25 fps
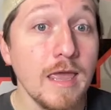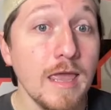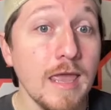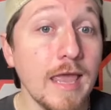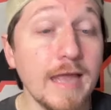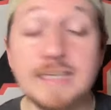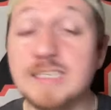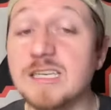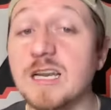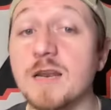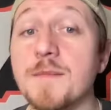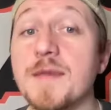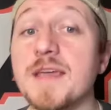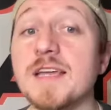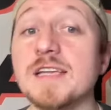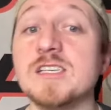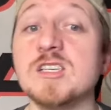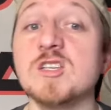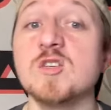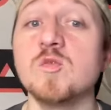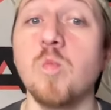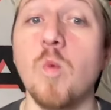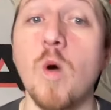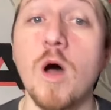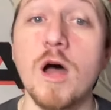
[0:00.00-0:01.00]
it's going to be a
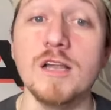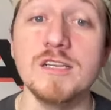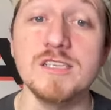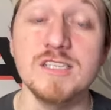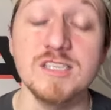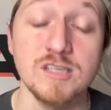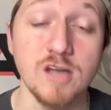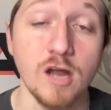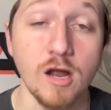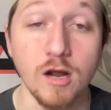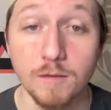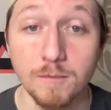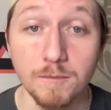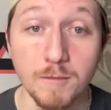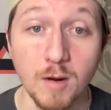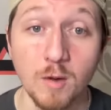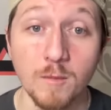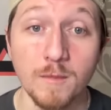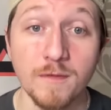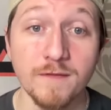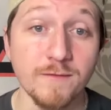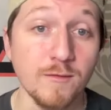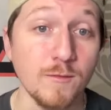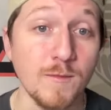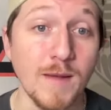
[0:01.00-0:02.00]
swan song
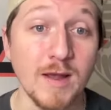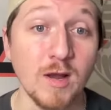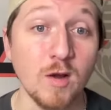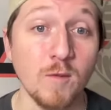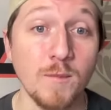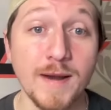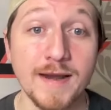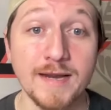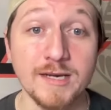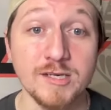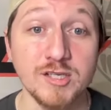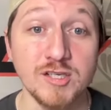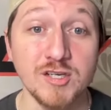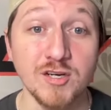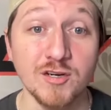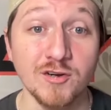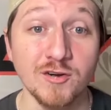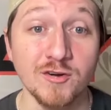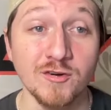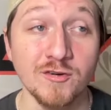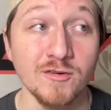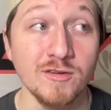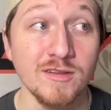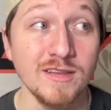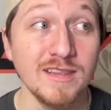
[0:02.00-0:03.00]
moment for Michael Penix
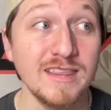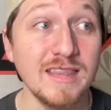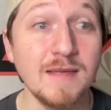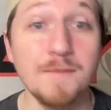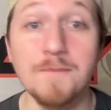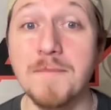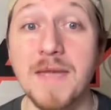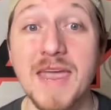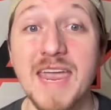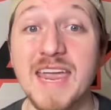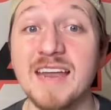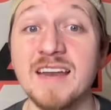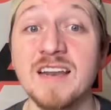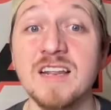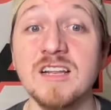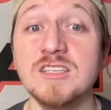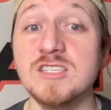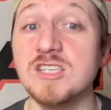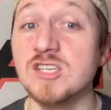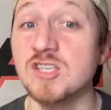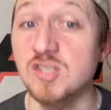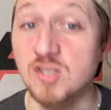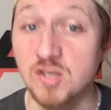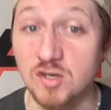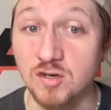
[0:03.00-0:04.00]
Jr. The man
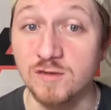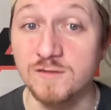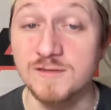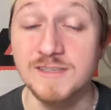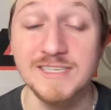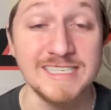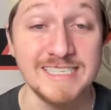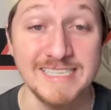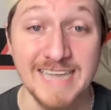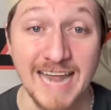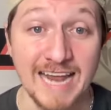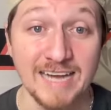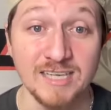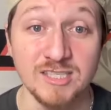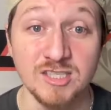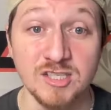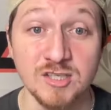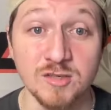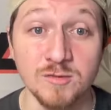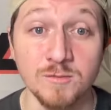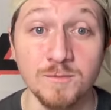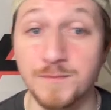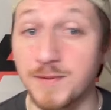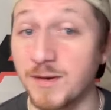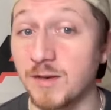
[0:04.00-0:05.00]
deserves a
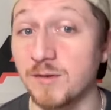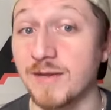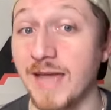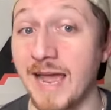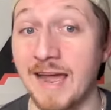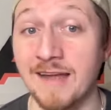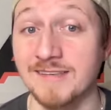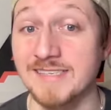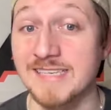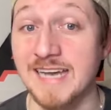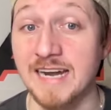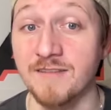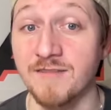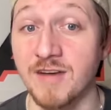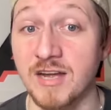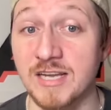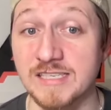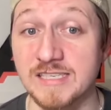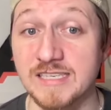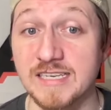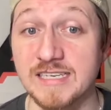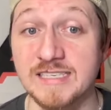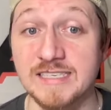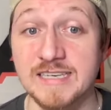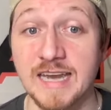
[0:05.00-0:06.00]
statue built outside of
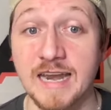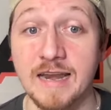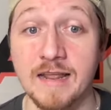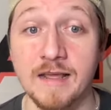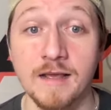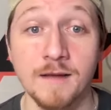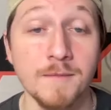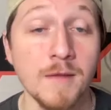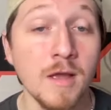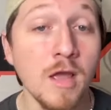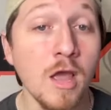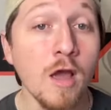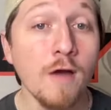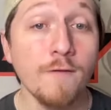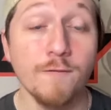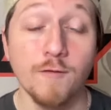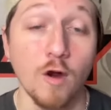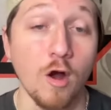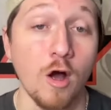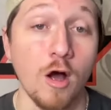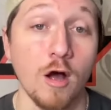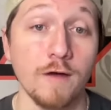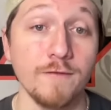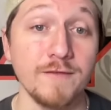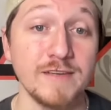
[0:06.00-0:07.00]
Husky Stadium for
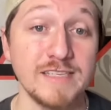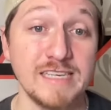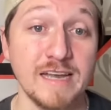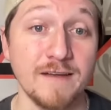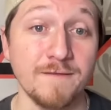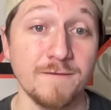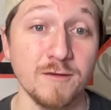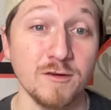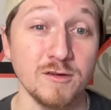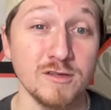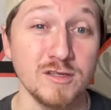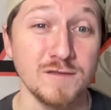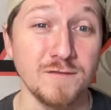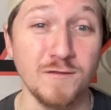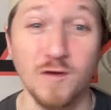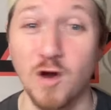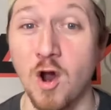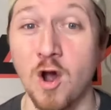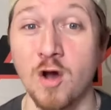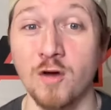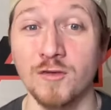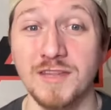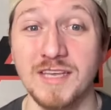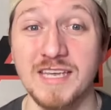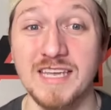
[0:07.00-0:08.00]
all of his efforts, for
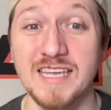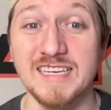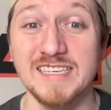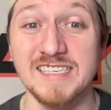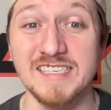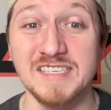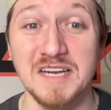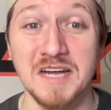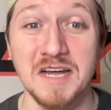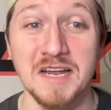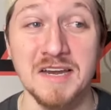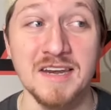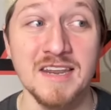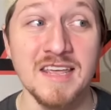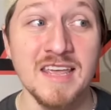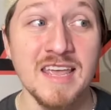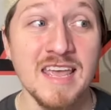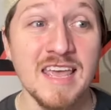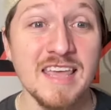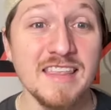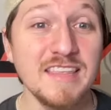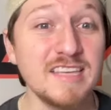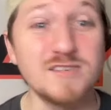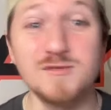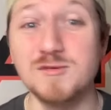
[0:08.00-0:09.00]
all that he's done.
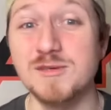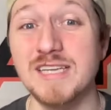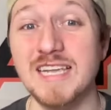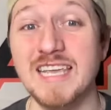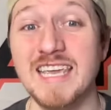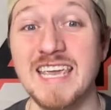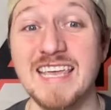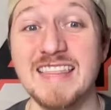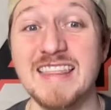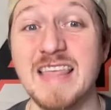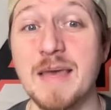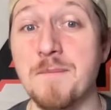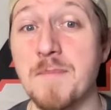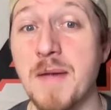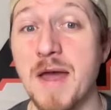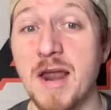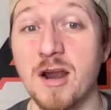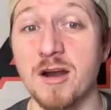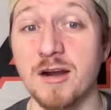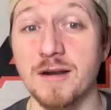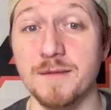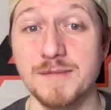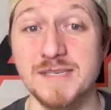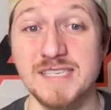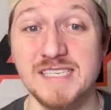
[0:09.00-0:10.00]
This was a kid that bet
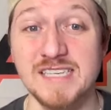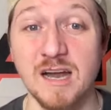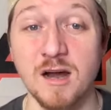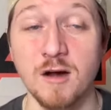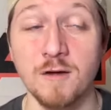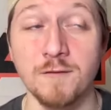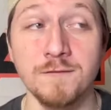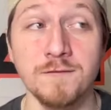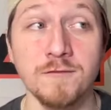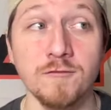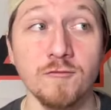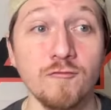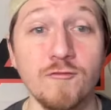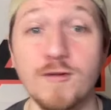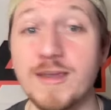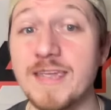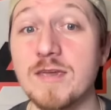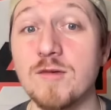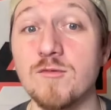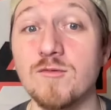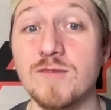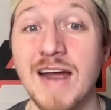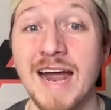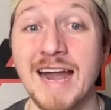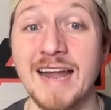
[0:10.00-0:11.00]
on himself,
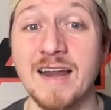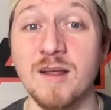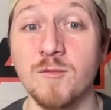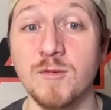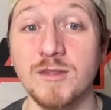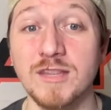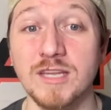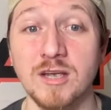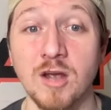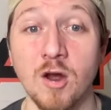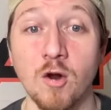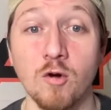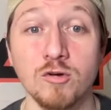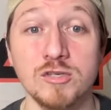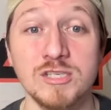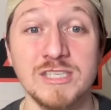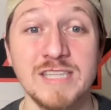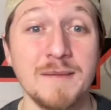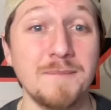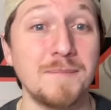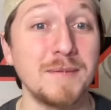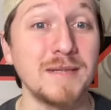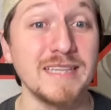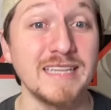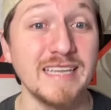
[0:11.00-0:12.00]
reunited with a coach
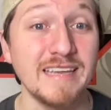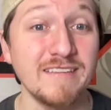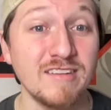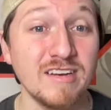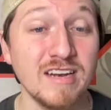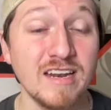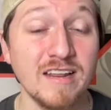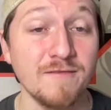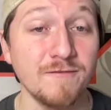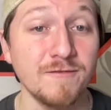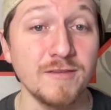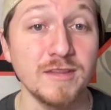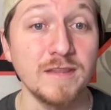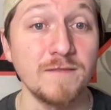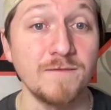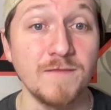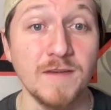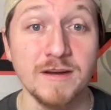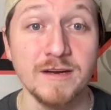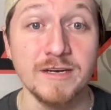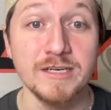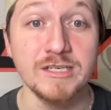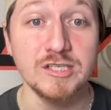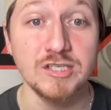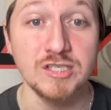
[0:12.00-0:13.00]
that believed in him from the
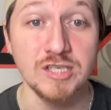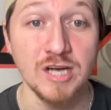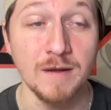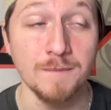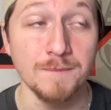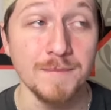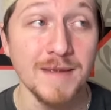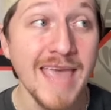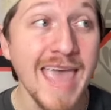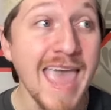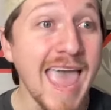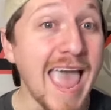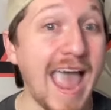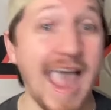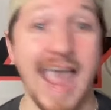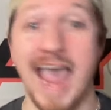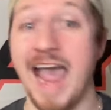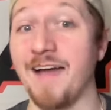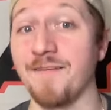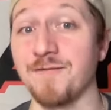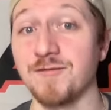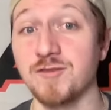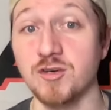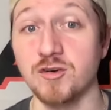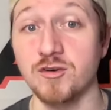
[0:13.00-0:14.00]
very jump
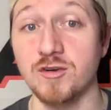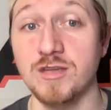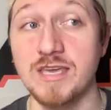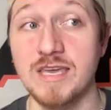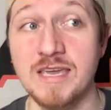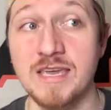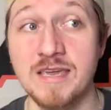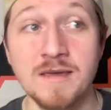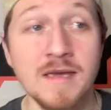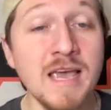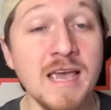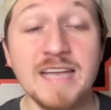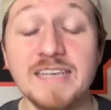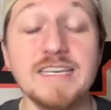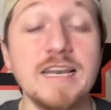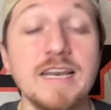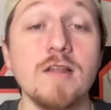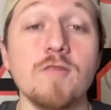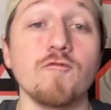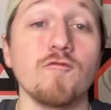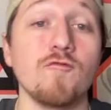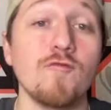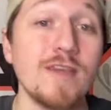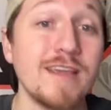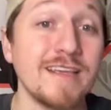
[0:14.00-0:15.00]
after he
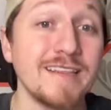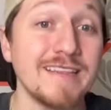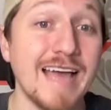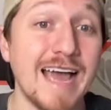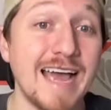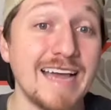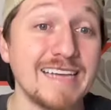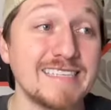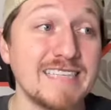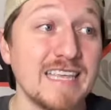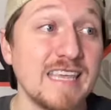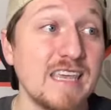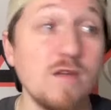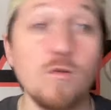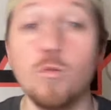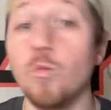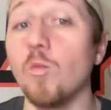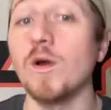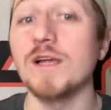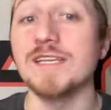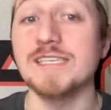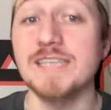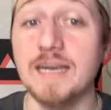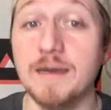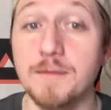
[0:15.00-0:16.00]
didn't realize that he
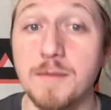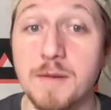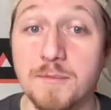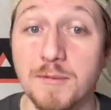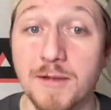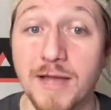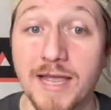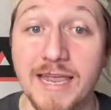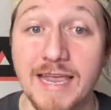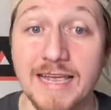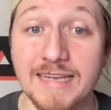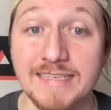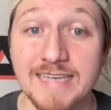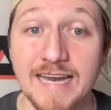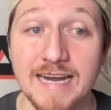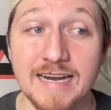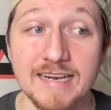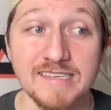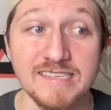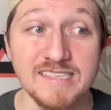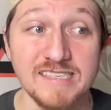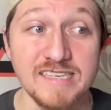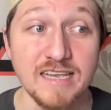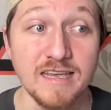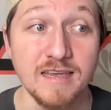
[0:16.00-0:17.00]
wasn't going to be playing at
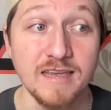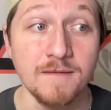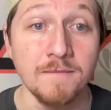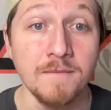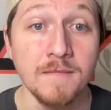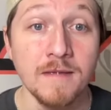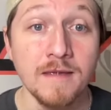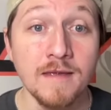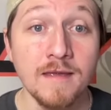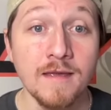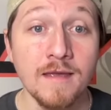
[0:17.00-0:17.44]
Tennessee.